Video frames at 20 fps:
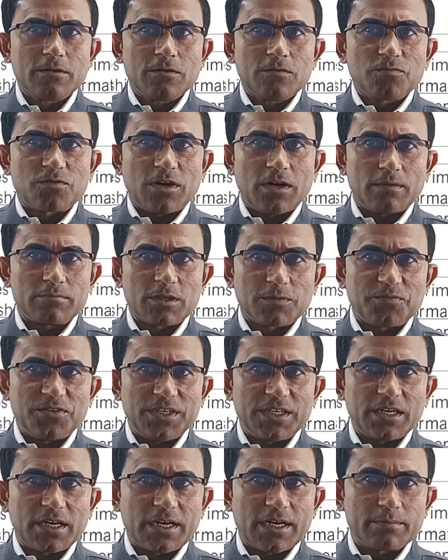from the
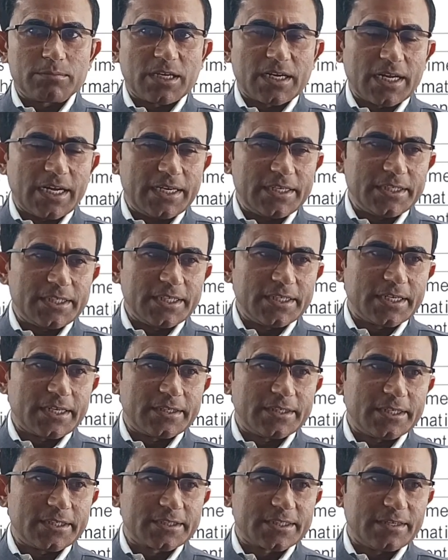figure of the
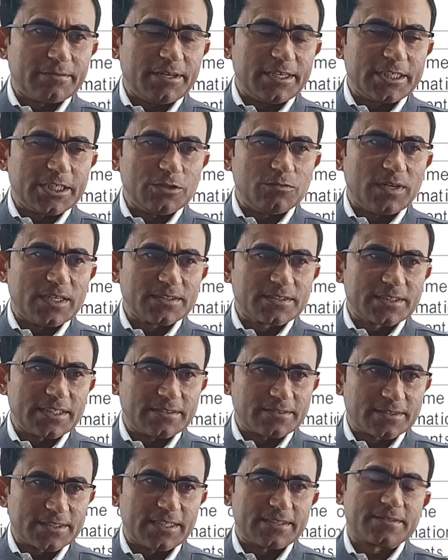1971
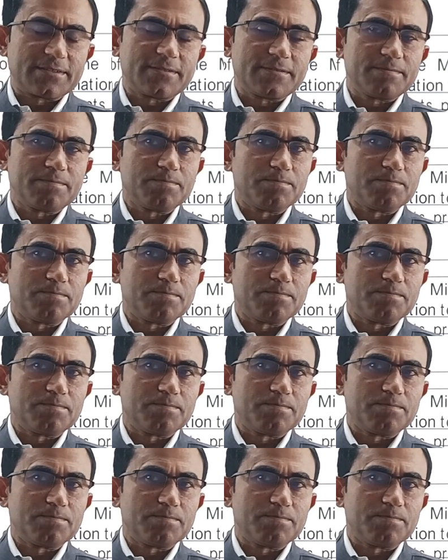census.